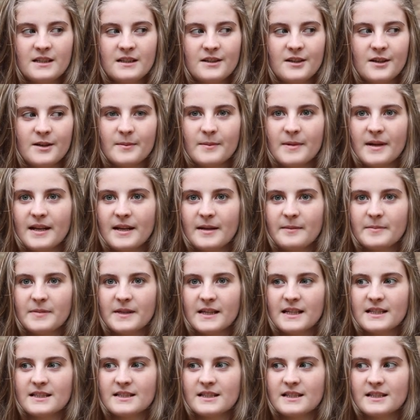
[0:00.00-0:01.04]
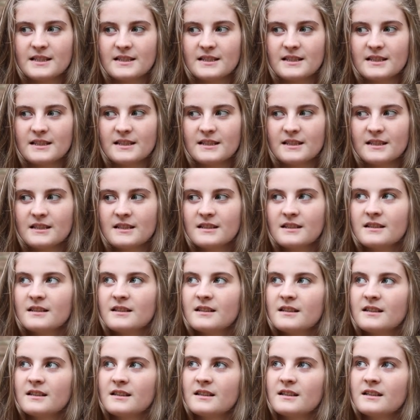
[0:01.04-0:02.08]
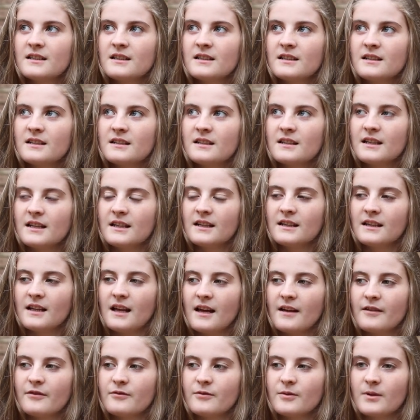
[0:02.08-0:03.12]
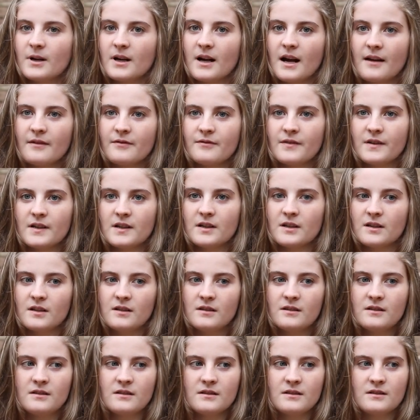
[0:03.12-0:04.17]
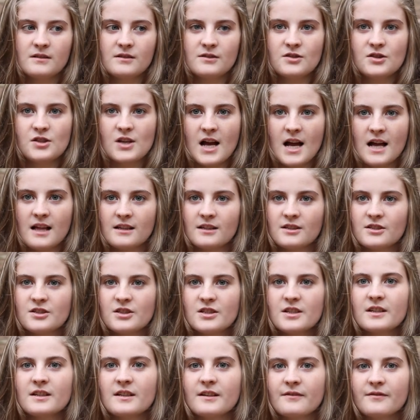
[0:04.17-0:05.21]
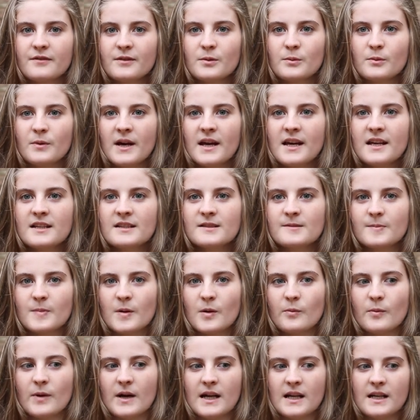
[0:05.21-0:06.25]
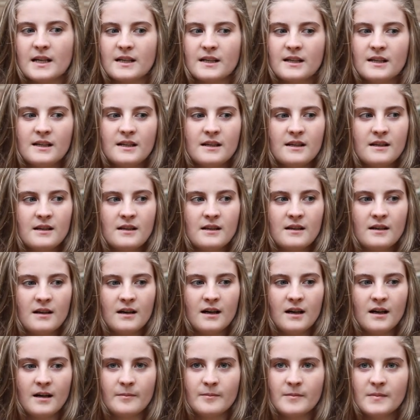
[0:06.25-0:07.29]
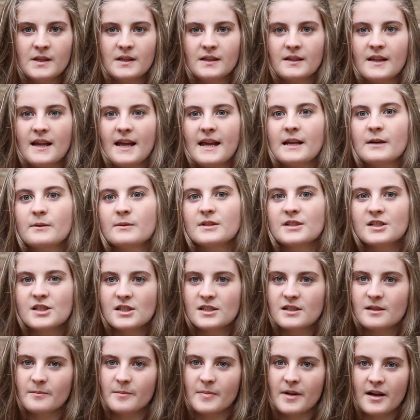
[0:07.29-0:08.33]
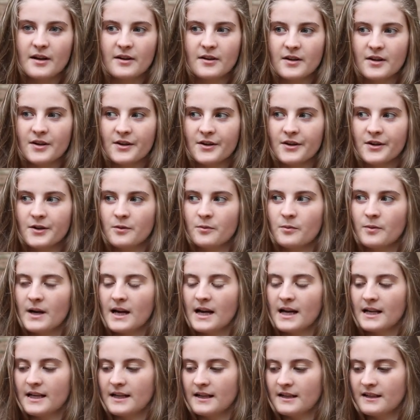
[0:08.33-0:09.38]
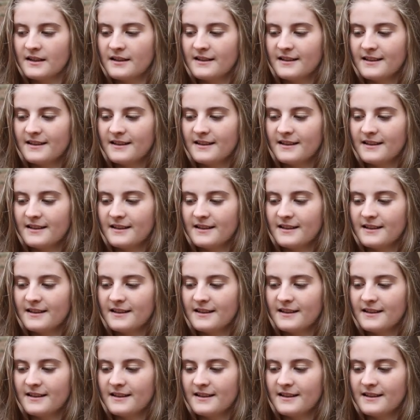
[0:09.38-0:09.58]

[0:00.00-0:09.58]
There are many places in life where I feel challenged in different ways, but when language is a barrier, when